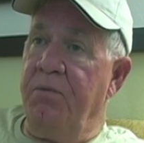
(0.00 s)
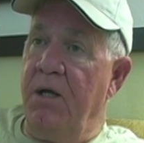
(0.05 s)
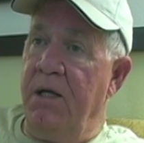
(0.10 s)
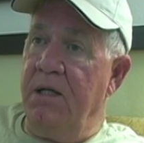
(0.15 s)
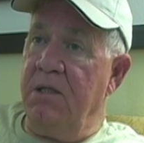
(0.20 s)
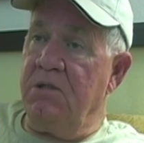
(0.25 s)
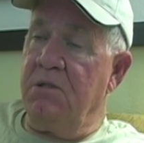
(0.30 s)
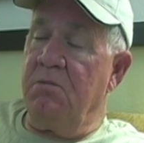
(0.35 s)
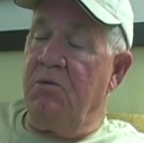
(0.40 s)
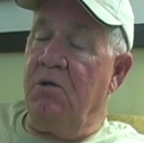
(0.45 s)

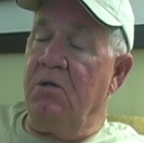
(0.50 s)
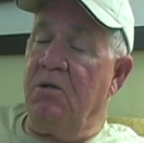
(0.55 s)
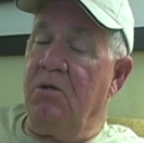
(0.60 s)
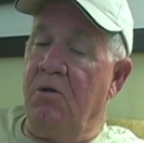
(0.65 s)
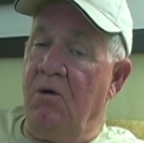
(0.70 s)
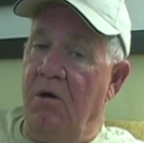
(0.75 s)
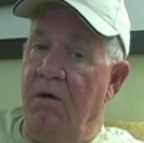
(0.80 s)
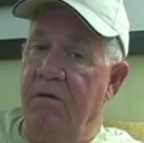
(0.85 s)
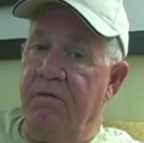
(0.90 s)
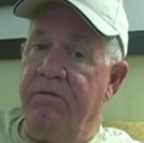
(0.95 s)
playing some
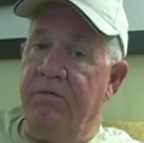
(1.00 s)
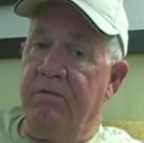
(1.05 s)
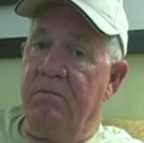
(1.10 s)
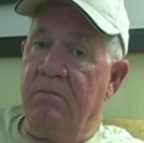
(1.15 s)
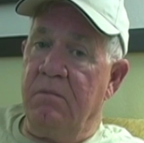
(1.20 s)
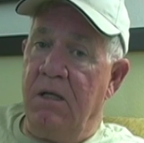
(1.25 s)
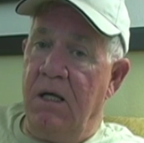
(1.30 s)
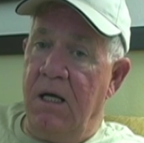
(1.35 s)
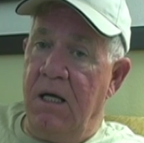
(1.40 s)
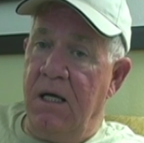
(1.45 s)
good golf.
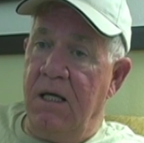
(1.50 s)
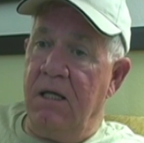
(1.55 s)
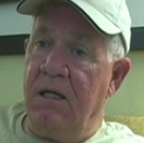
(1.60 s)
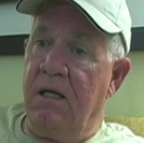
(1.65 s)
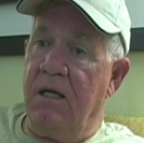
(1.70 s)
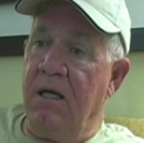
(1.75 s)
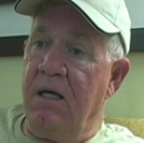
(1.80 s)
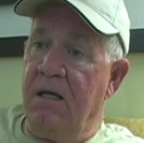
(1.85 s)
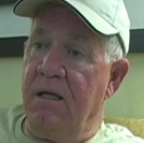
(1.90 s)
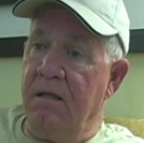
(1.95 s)

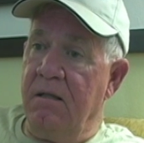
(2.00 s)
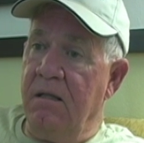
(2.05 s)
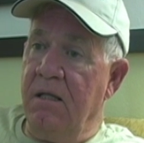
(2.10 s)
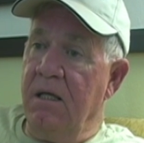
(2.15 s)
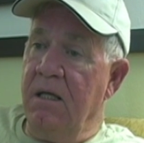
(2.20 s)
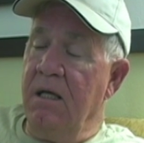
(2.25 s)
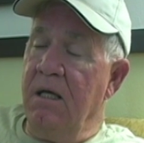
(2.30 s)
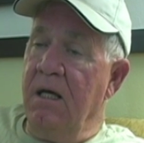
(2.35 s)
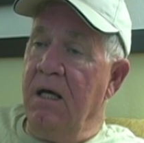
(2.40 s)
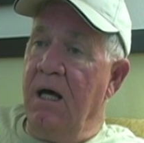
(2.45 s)
I
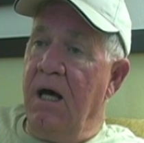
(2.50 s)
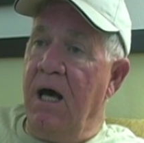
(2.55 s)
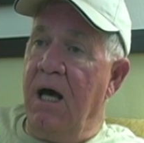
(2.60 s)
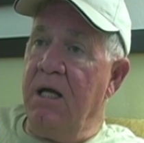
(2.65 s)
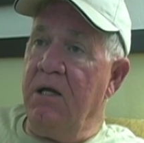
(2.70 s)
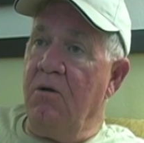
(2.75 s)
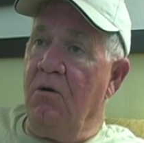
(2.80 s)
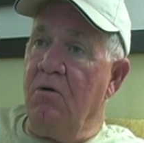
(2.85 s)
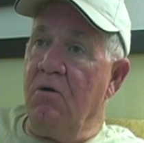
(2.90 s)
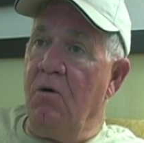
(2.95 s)

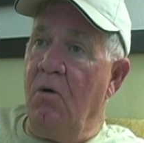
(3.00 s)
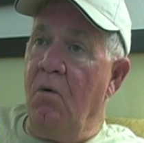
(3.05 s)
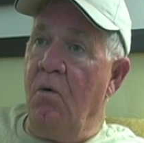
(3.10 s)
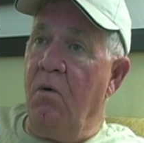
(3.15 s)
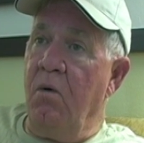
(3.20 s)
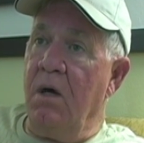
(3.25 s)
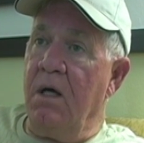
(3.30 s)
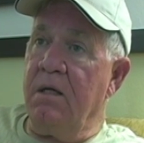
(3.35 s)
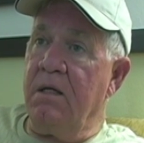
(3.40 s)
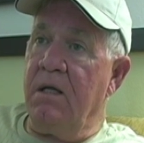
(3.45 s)
don't
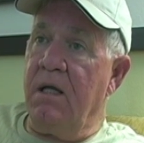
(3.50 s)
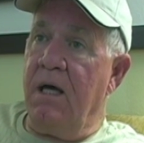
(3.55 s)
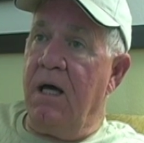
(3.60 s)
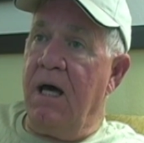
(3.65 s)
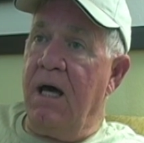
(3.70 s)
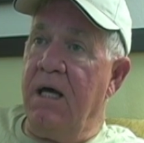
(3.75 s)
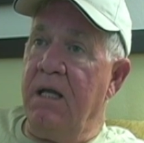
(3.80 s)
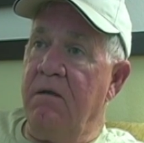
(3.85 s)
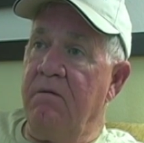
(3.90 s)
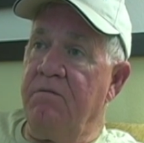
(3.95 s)
know what
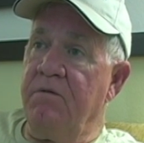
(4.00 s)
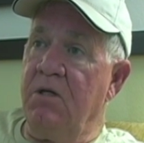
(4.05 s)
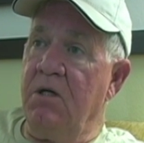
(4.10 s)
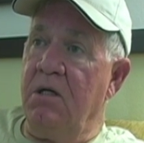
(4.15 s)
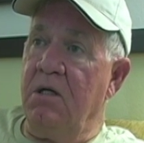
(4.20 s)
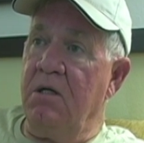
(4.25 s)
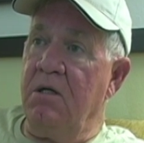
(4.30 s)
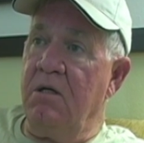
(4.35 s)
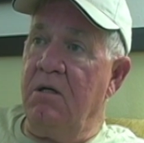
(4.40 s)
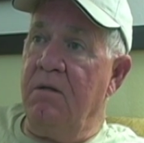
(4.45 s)
I'd have
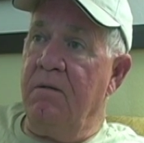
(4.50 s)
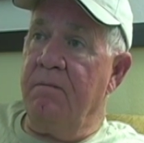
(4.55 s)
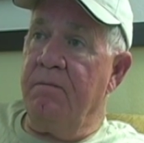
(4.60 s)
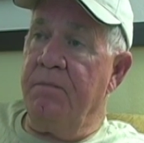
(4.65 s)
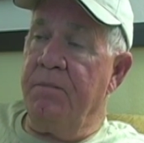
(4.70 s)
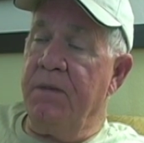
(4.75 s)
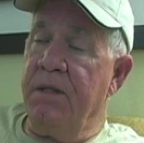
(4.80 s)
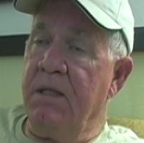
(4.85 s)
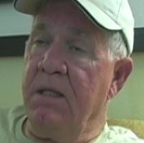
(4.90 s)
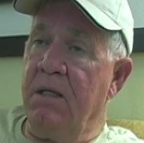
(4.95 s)
done
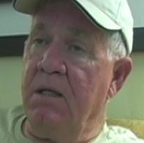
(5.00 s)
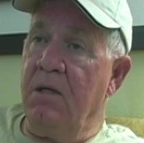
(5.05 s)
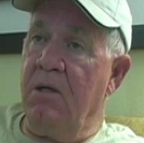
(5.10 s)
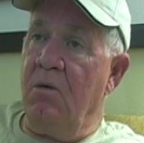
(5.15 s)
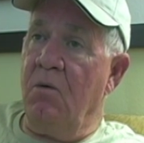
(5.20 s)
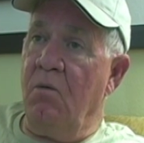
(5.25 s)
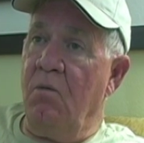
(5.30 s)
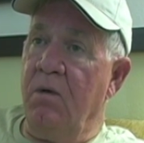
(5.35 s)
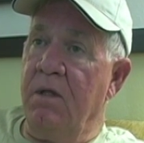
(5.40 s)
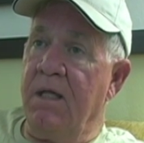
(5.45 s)

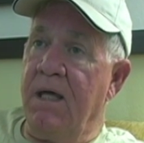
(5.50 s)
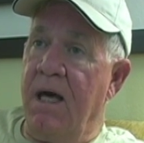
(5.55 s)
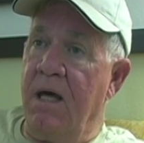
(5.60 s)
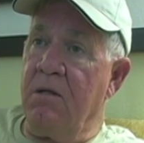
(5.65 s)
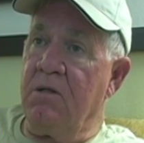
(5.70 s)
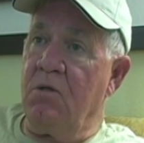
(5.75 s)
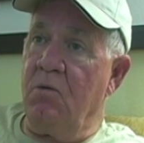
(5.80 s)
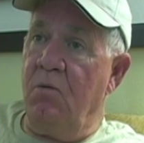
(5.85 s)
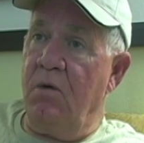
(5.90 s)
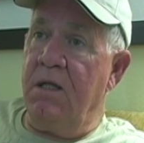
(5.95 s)

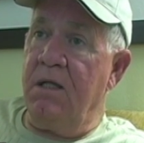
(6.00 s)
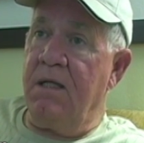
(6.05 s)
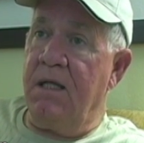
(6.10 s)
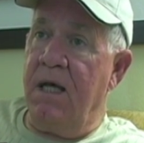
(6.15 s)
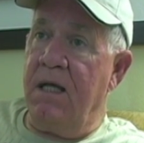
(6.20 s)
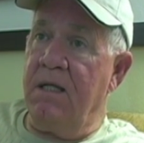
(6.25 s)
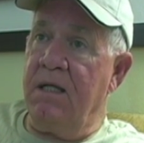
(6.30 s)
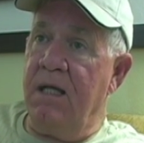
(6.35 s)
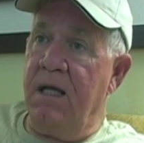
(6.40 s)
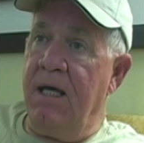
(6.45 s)
without the wind
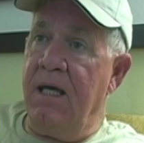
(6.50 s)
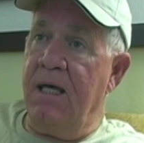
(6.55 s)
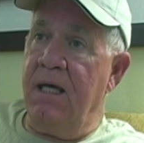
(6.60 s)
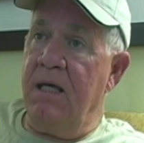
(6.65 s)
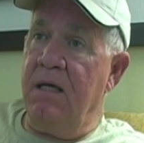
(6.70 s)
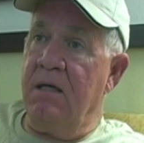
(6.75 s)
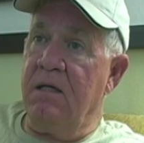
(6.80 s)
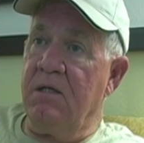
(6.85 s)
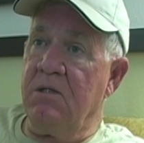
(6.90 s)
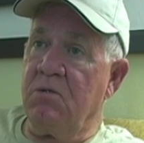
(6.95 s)
that
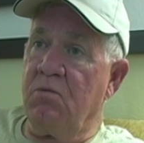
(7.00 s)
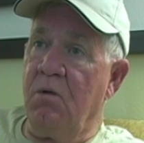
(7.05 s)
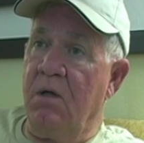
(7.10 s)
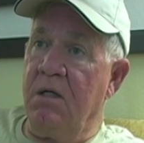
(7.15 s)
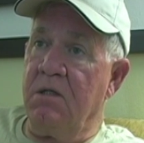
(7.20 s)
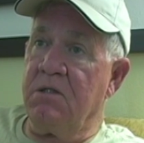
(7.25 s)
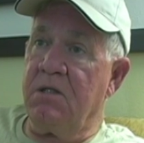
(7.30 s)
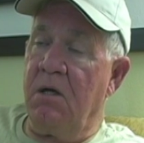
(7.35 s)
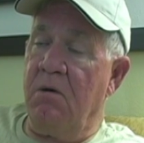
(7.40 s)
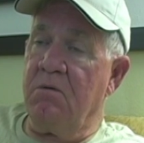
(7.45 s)
day as
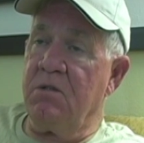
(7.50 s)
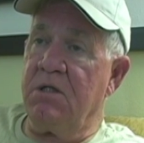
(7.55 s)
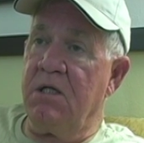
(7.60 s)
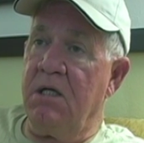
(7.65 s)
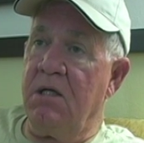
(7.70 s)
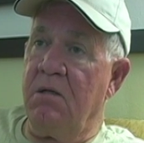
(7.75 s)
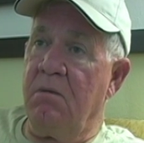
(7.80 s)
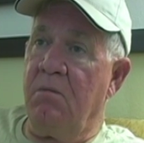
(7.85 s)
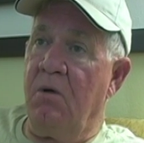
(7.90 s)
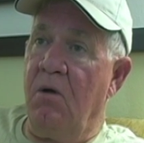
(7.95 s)
well as I was
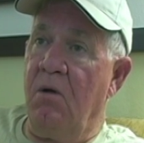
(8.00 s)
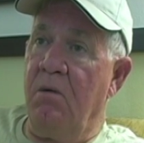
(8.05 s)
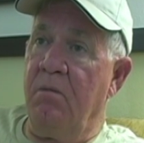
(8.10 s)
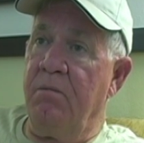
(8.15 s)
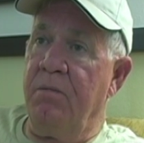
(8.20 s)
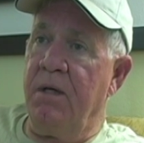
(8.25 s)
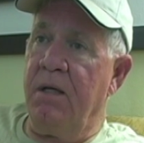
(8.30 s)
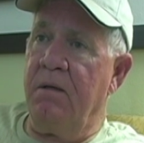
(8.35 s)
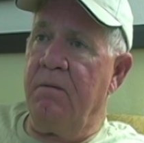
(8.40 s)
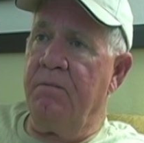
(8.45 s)
hitting the
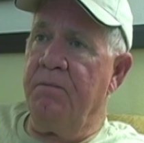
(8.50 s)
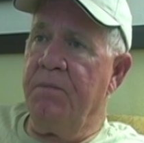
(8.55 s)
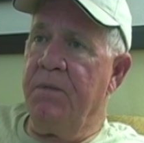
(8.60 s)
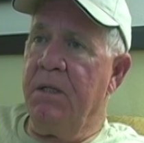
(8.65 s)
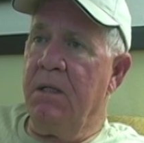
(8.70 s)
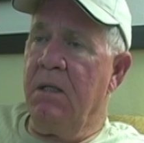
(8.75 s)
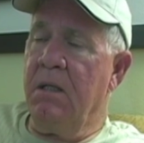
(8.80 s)
ball, but